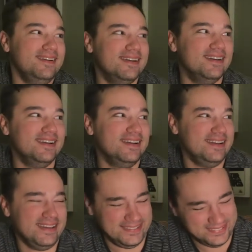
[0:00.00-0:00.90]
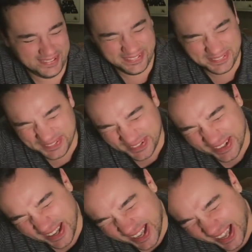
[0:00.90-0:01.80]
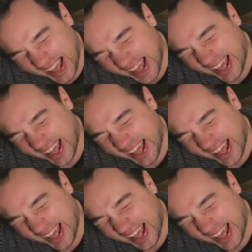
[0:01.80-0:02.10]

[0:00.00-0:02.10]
This person isn't speaking.